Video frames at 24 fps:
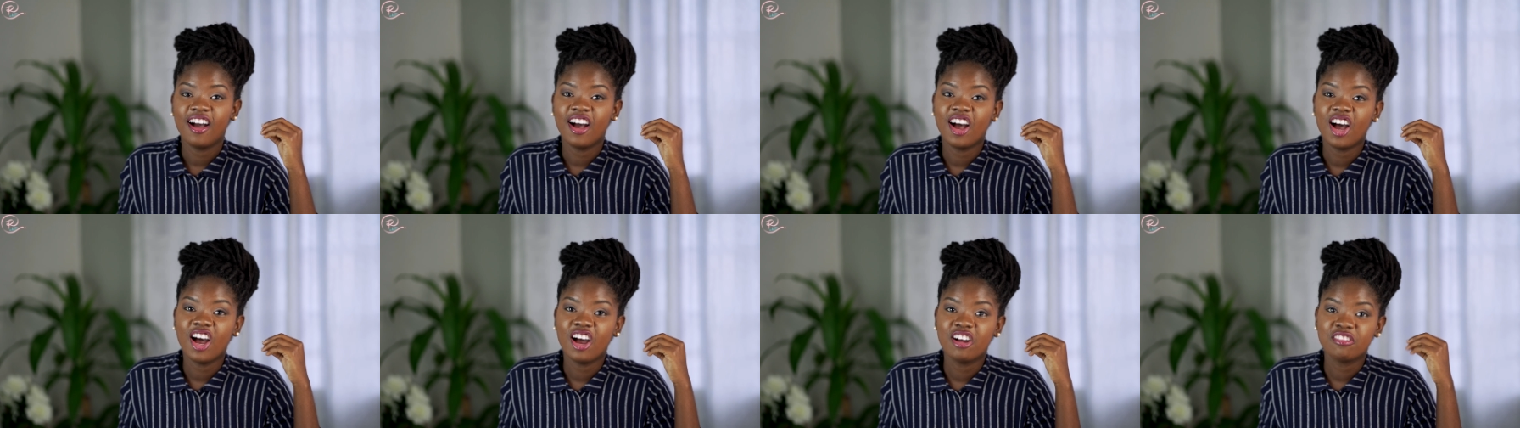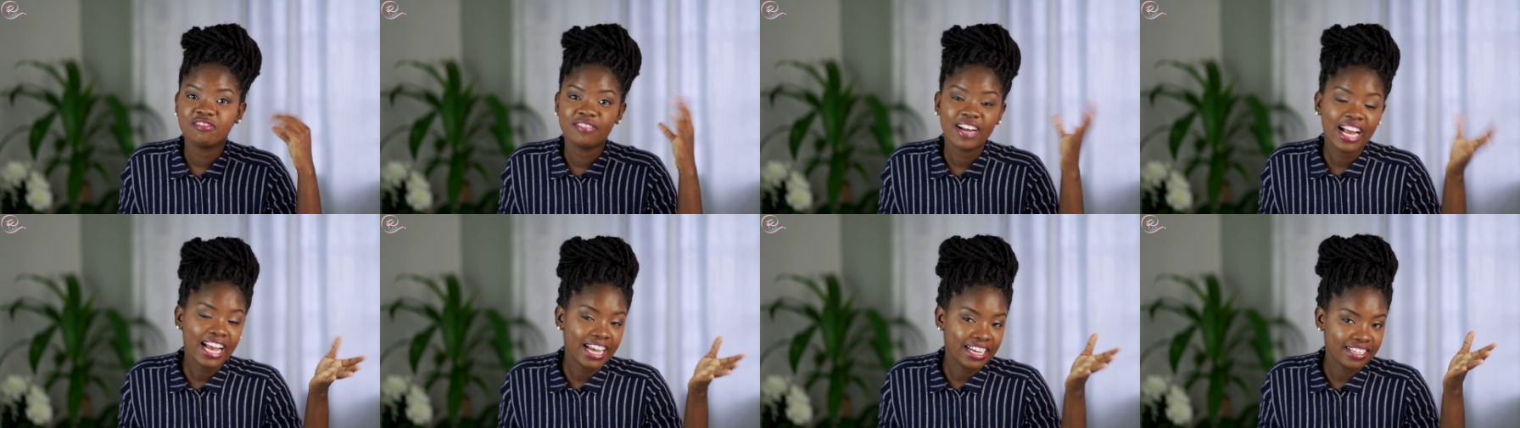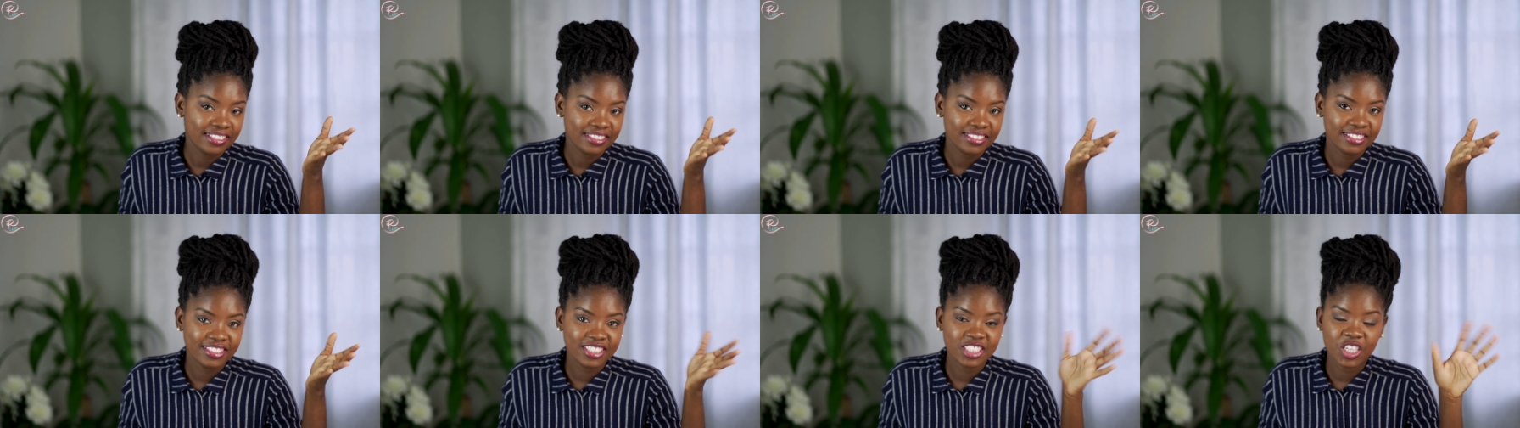Alright,
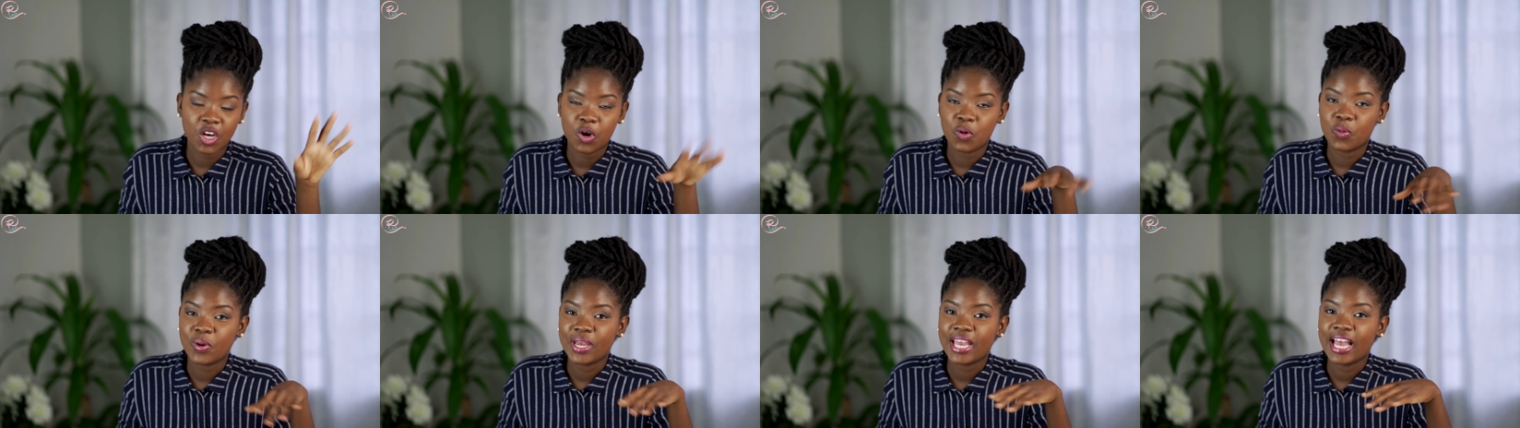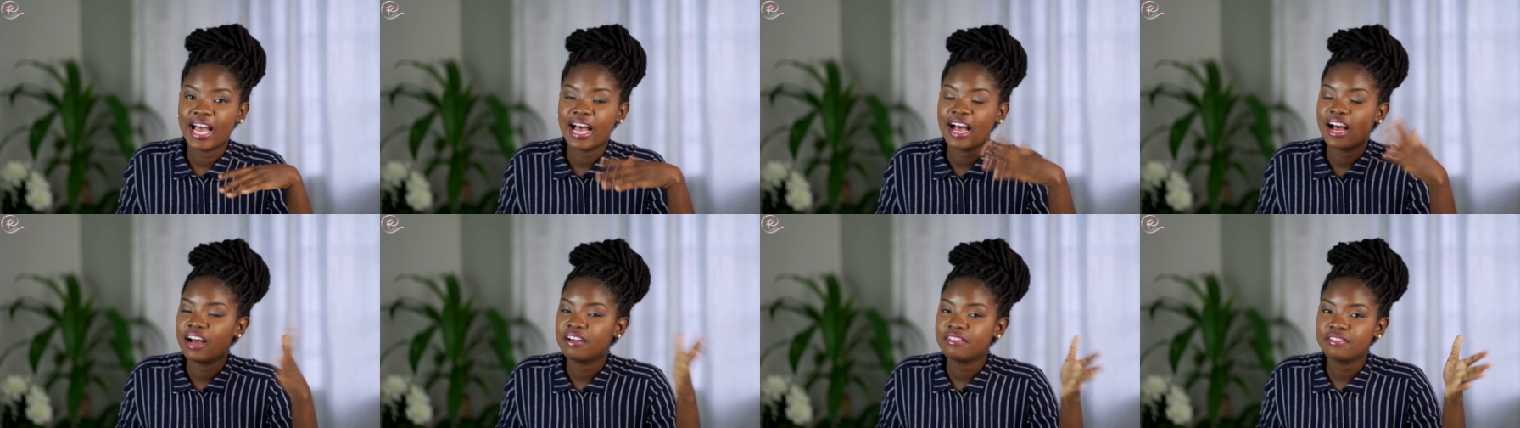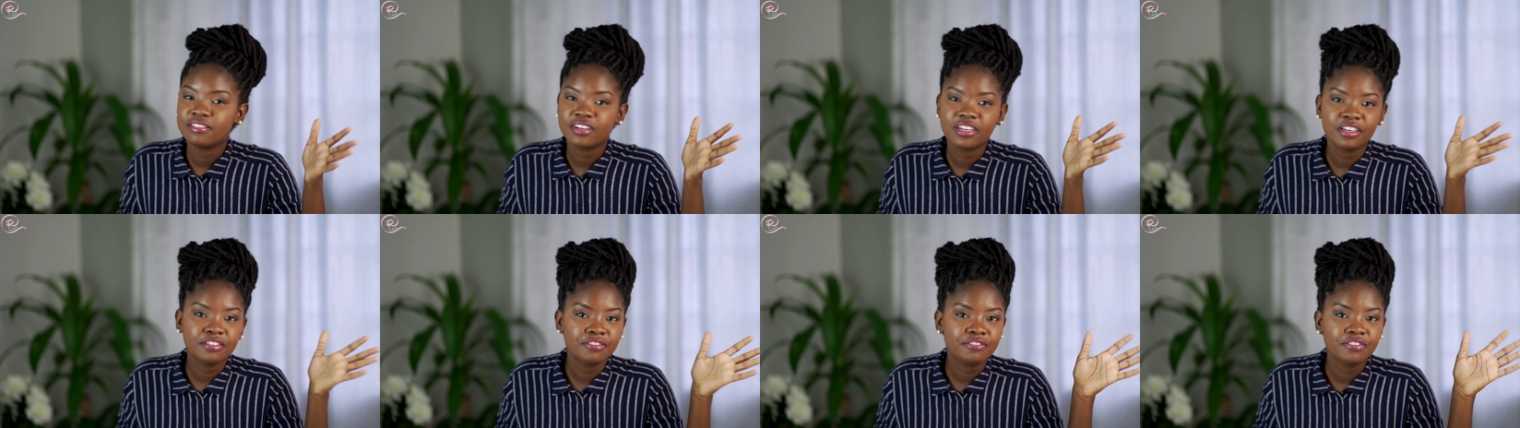so we have
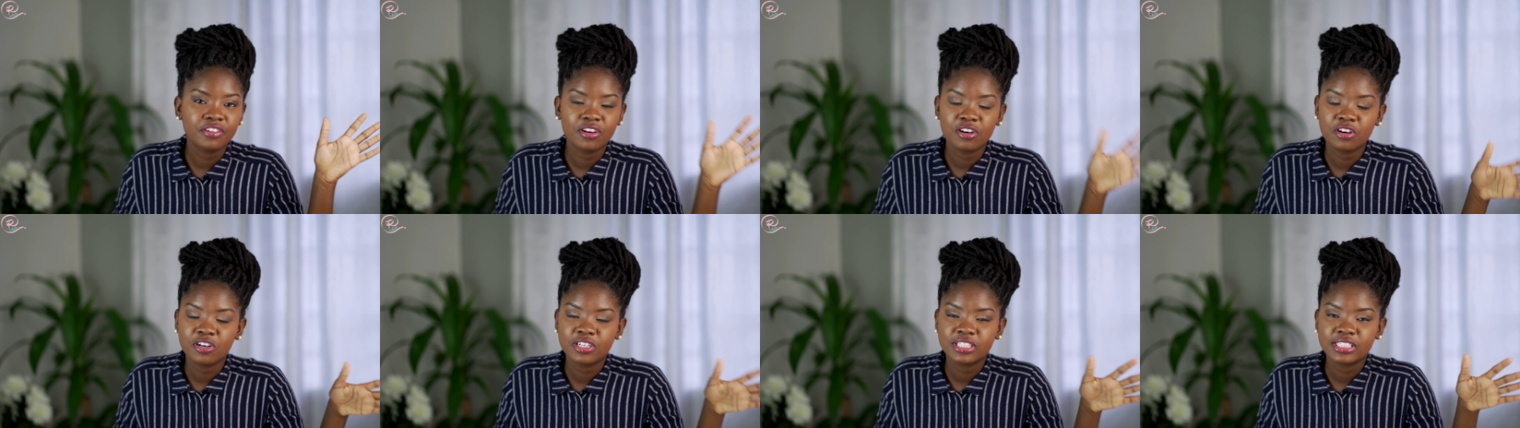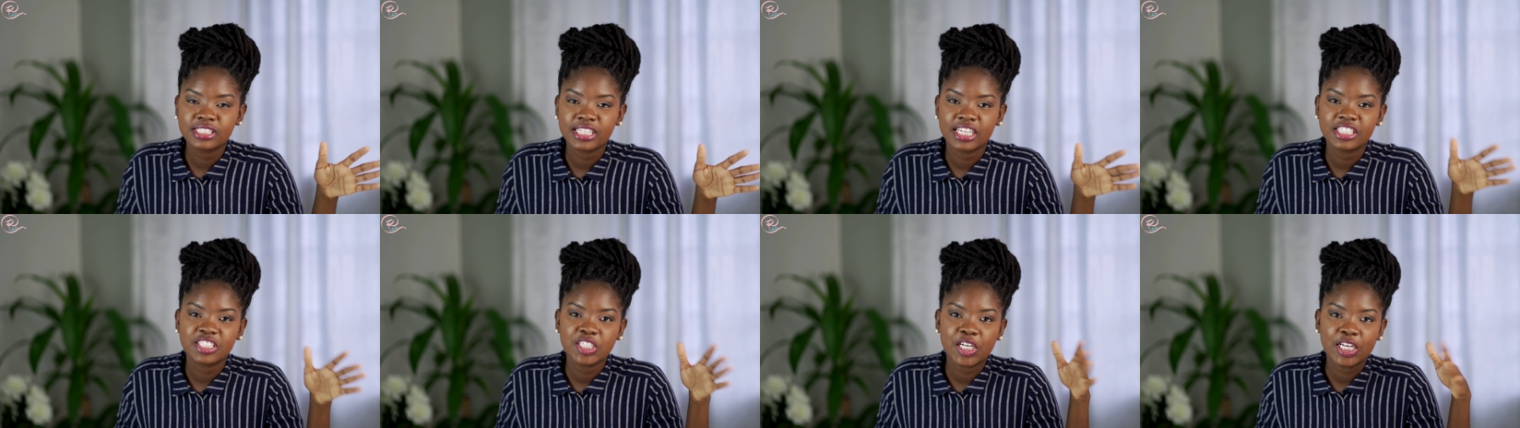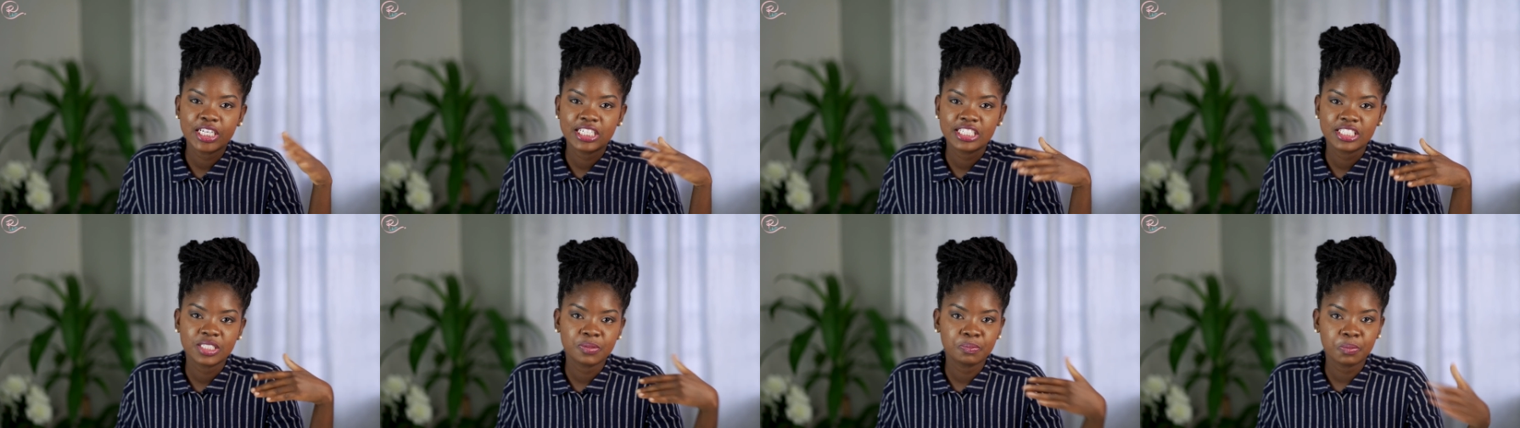our phones at our
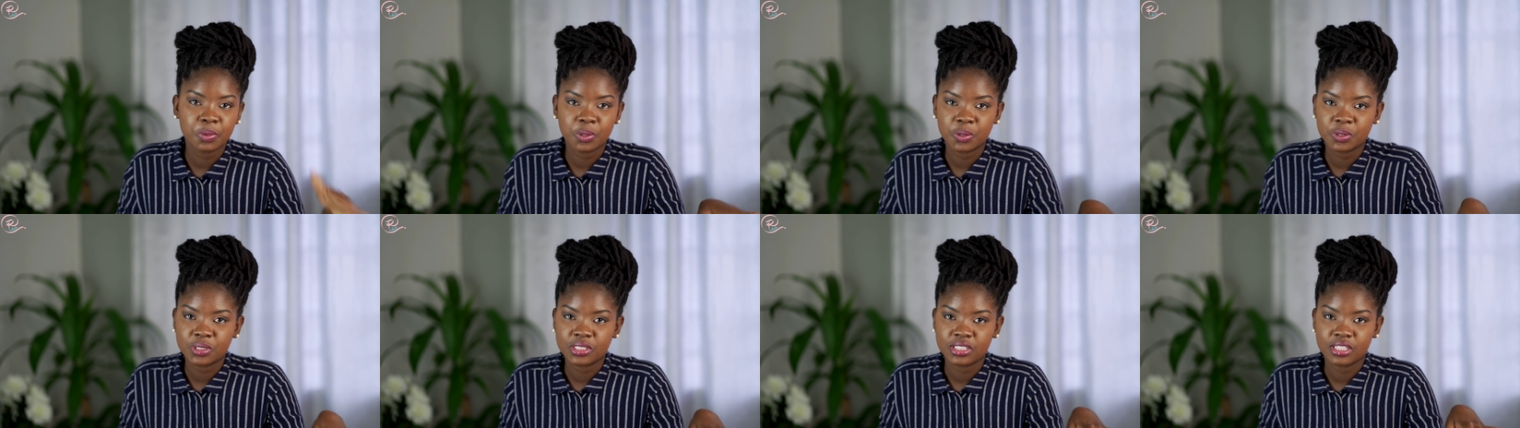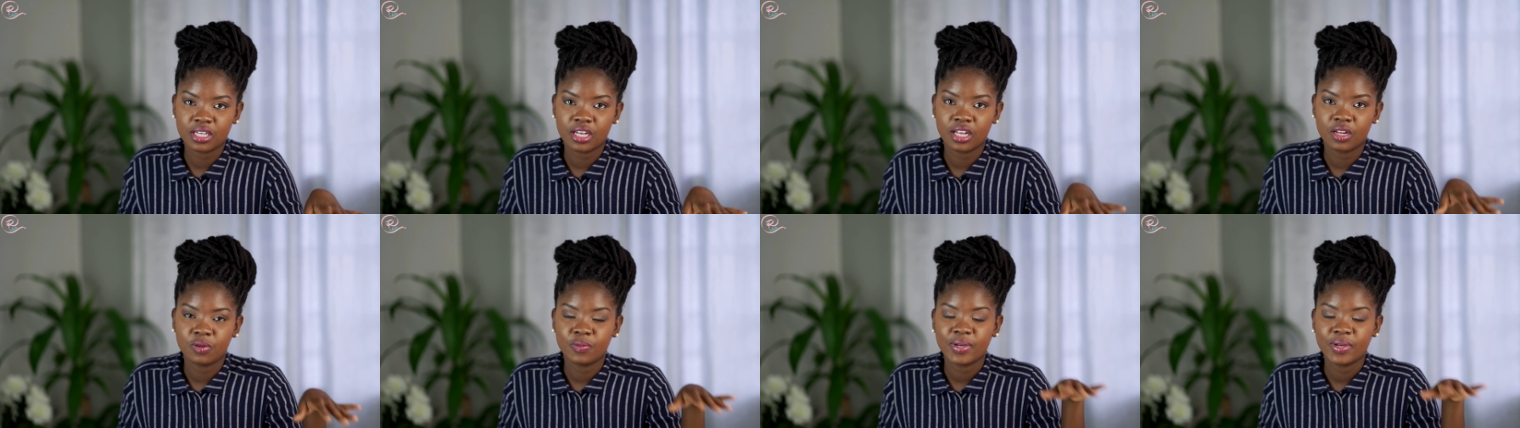disposal.